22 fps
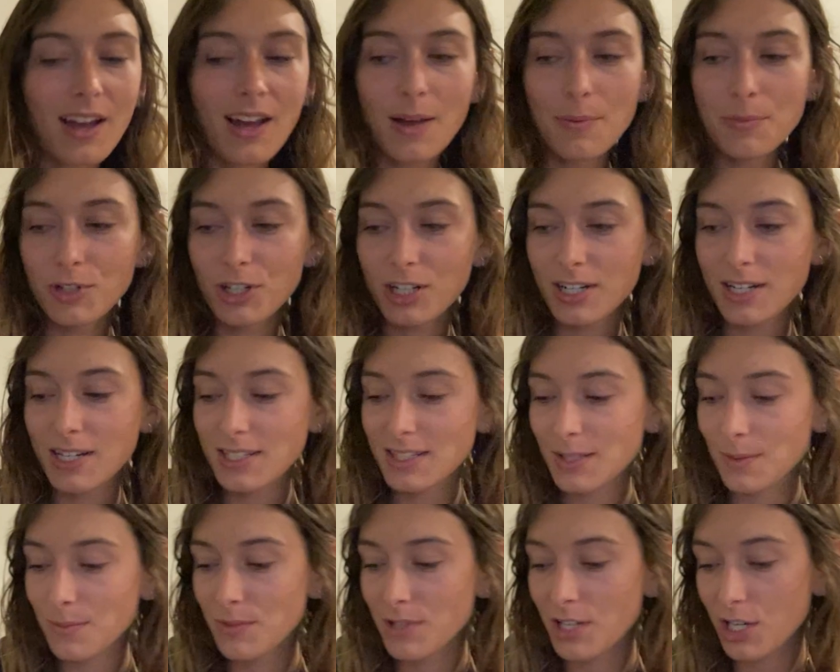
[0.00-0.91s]
You're gonna need
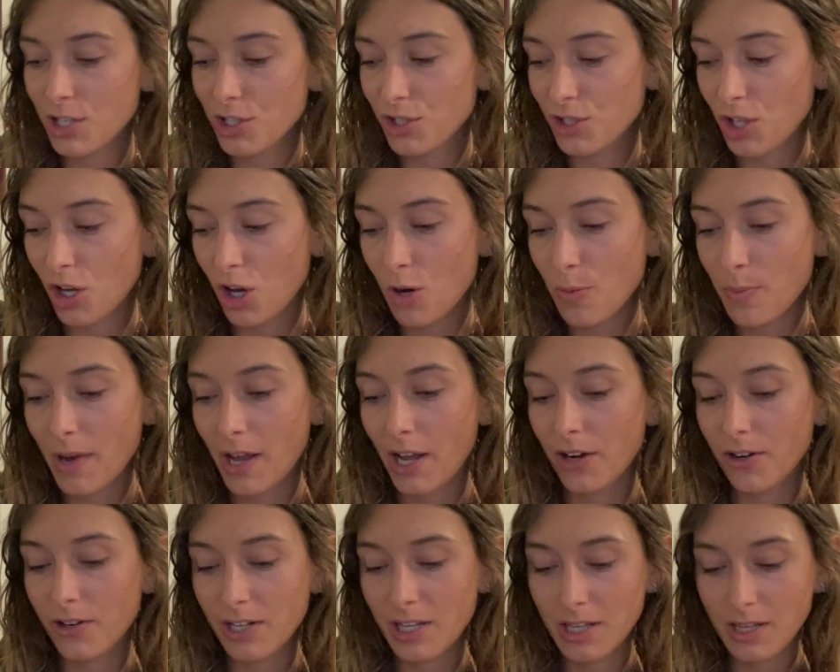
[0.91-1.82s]
some dish soap. I
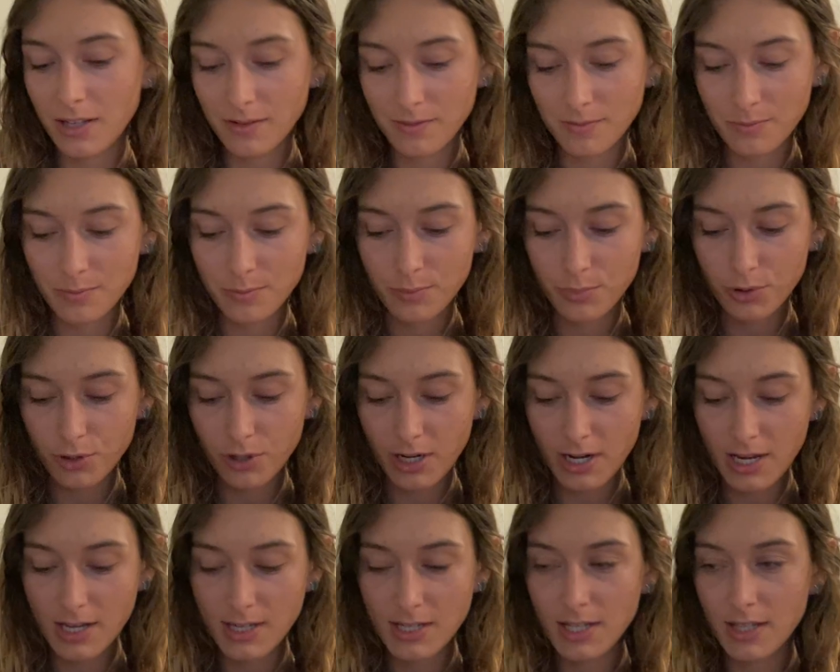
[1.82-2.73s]
already
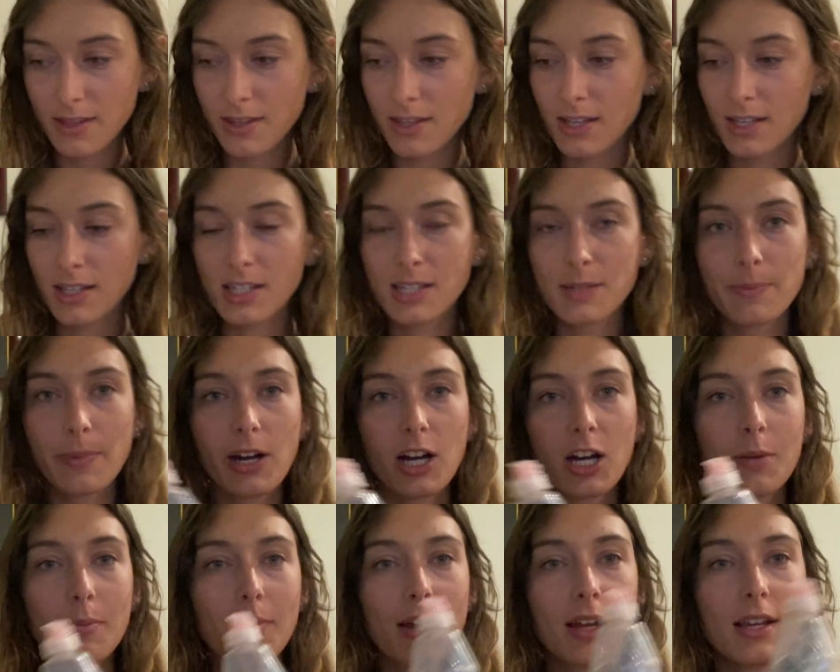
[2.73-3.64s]
pre-did the
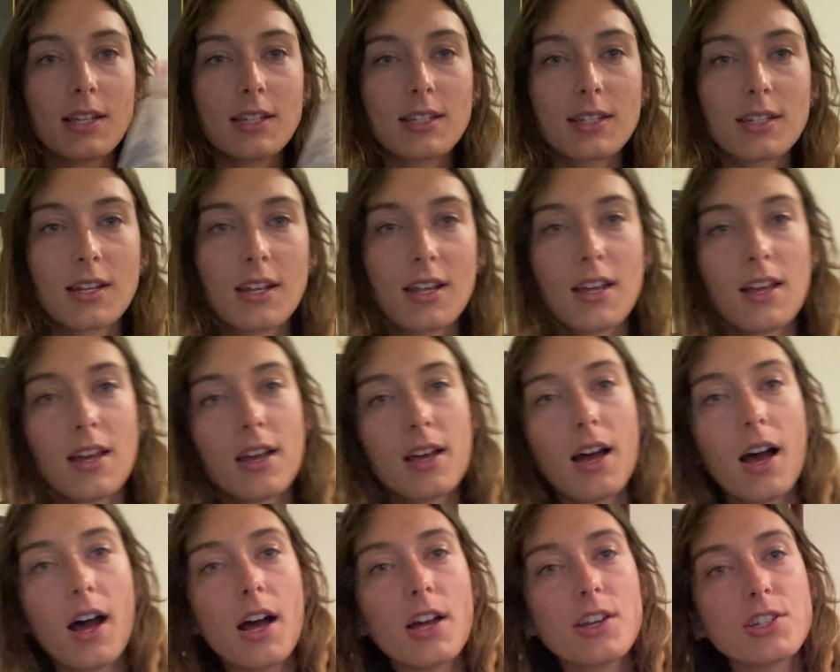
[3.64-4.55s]
experiment
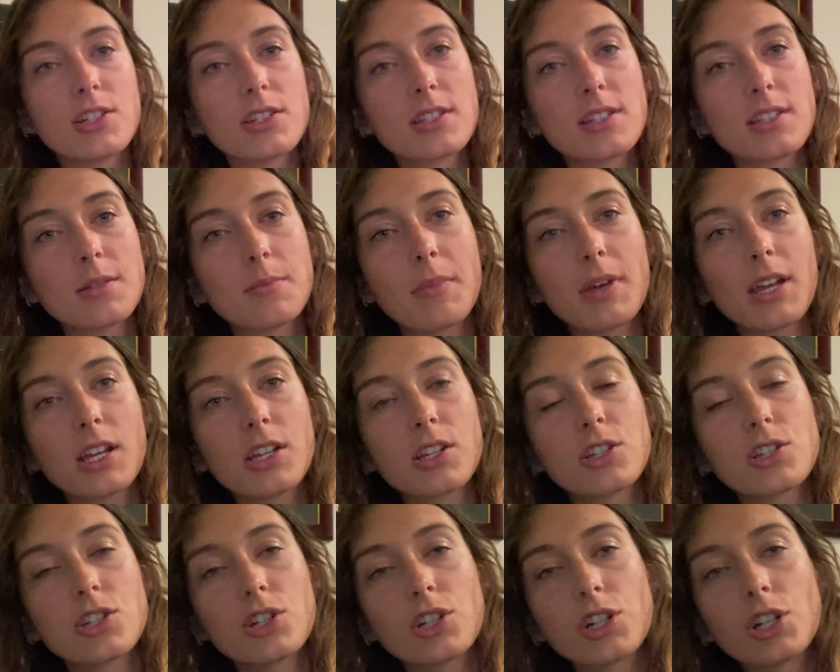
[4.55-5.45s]
just to make
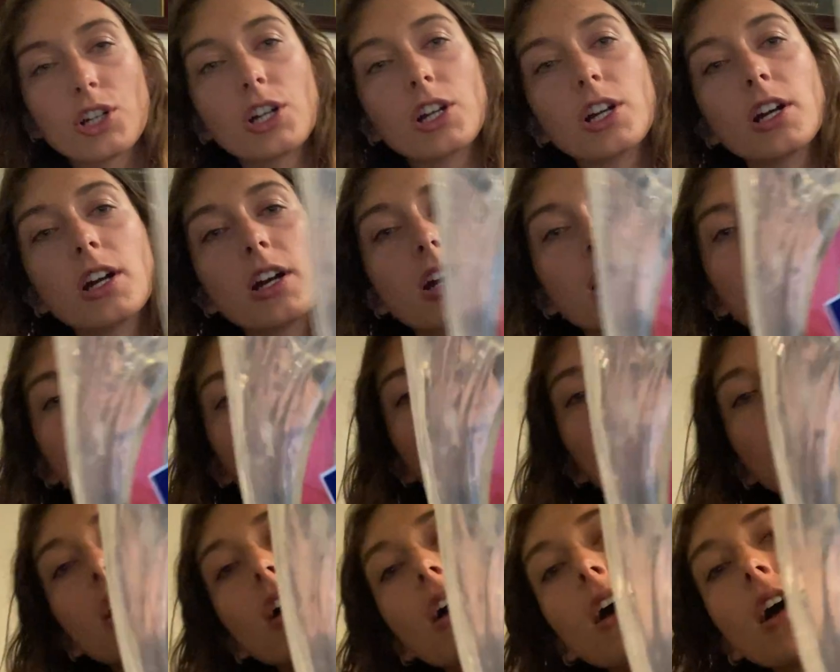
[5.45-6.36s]
sure
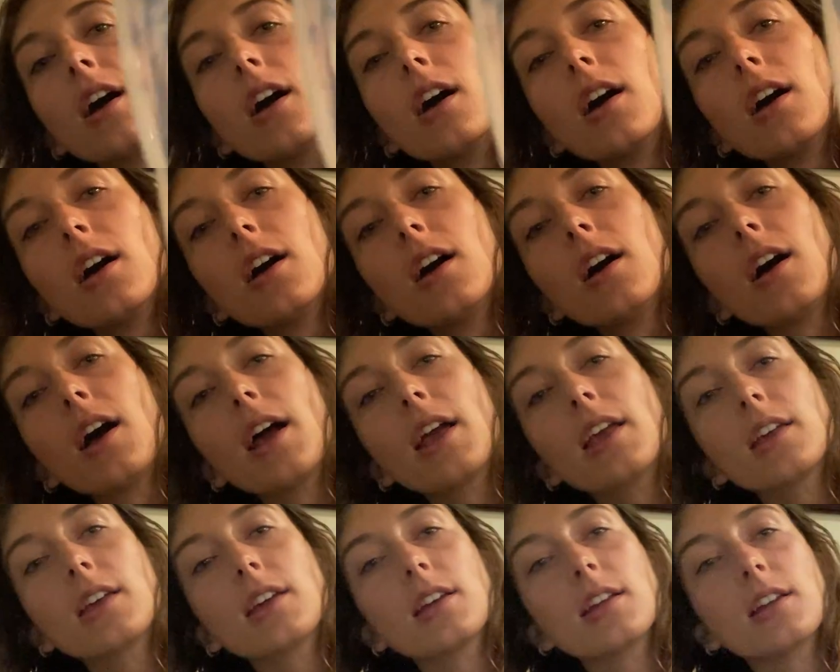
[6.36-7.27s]
I
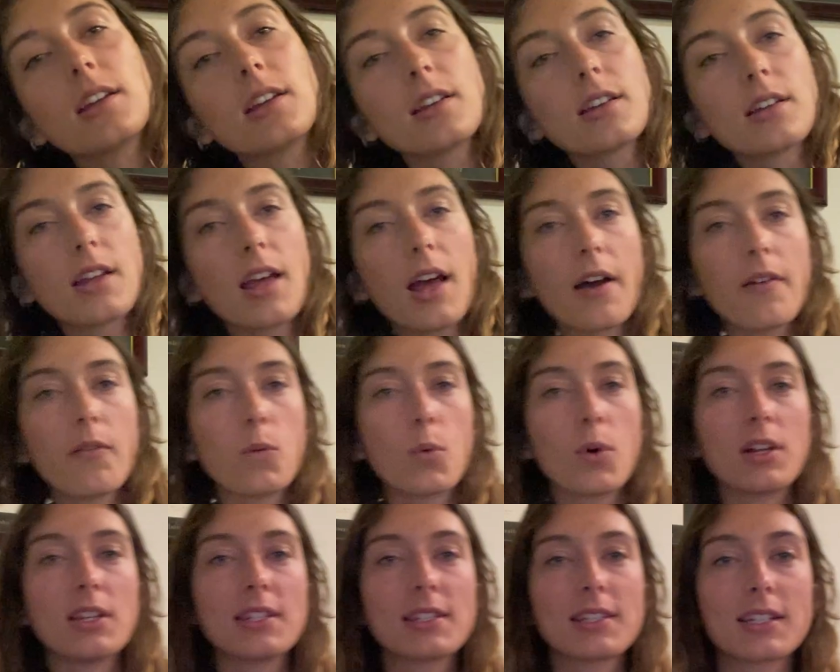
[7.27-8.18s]
can have
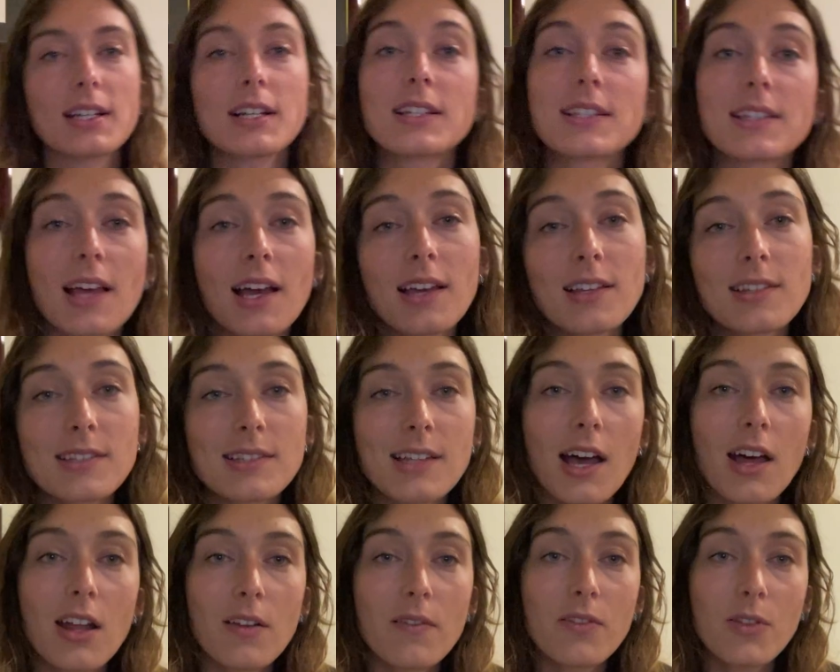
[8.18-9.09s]
one success
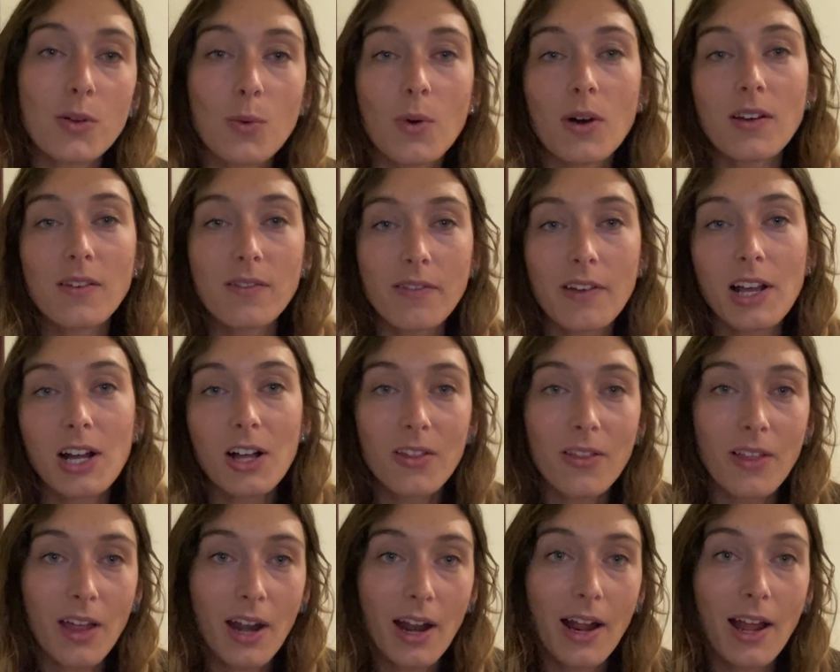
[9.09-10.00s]
out of the one fail
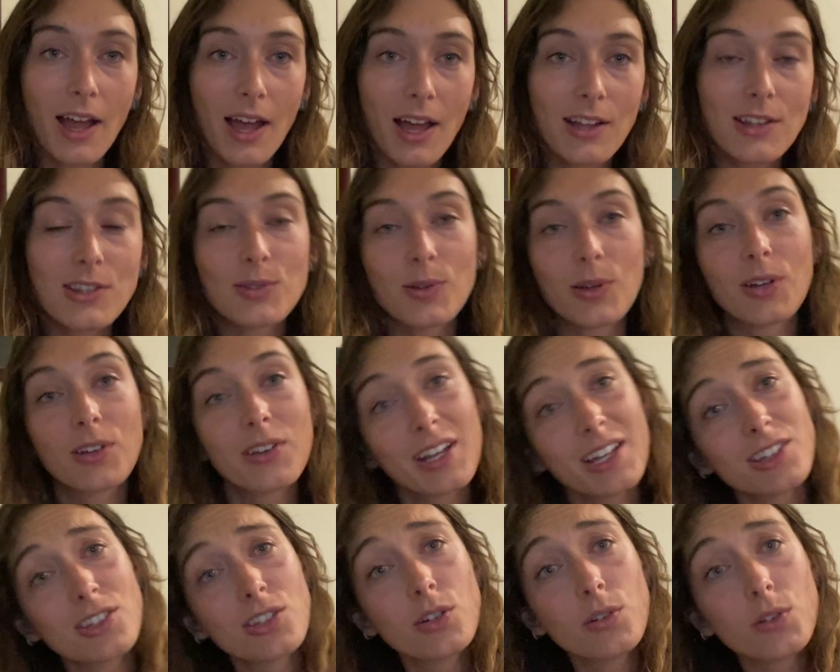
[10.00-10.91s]
that I had. So I only
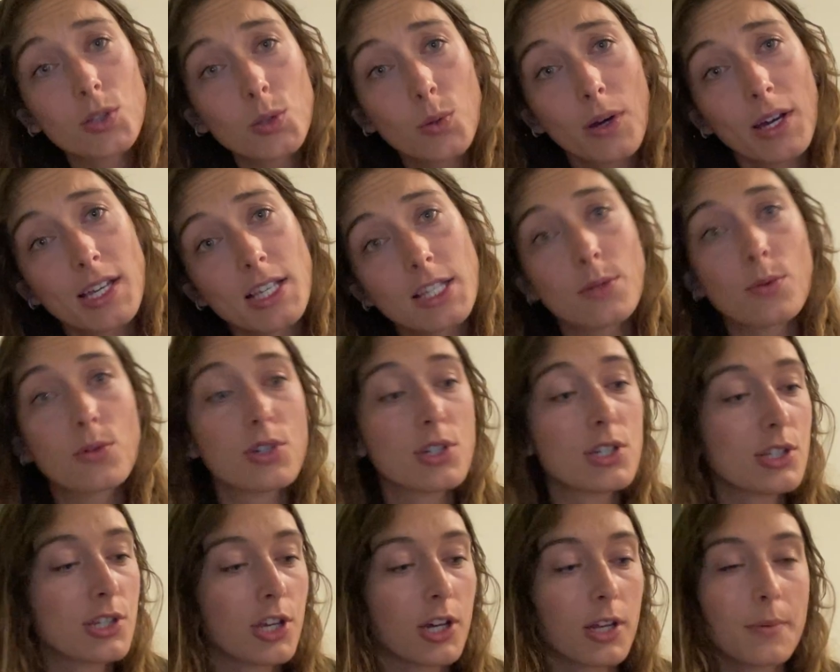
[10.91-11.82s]
had to do it twice, which
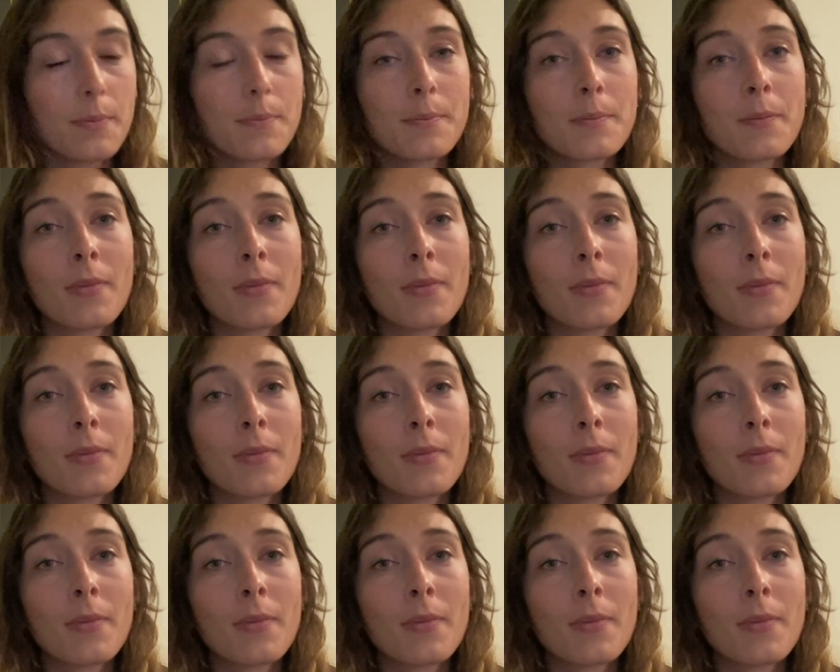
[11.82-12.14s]
is good.